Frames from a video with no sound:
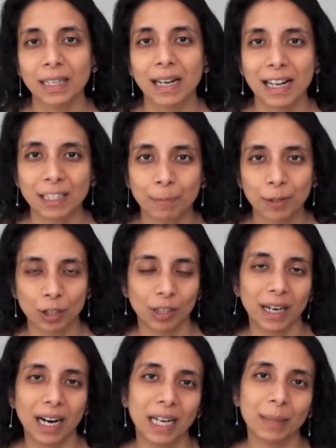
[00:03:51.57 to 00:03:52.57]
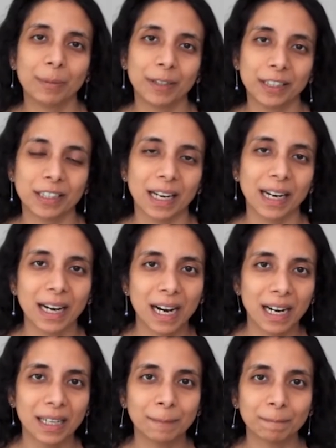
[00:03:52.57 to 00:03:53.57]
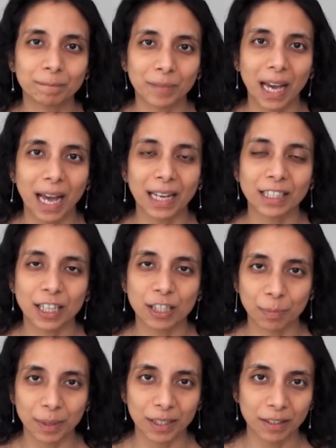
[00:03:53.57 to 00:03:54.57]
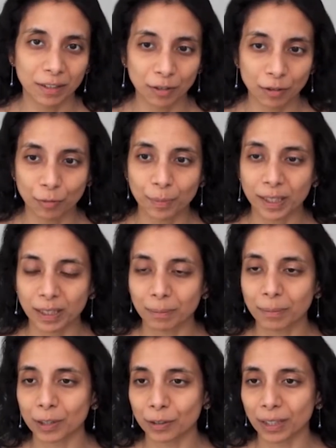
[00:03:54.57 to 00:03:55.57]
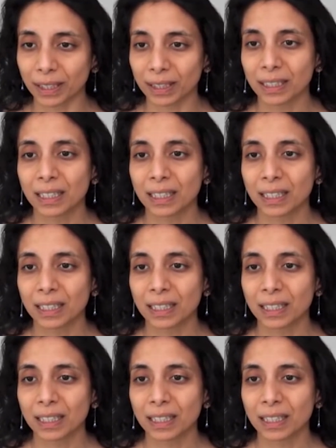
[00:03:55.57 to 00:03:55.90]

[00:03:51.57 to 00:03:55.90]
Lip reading: especially hybrid AI and HPC supercomputing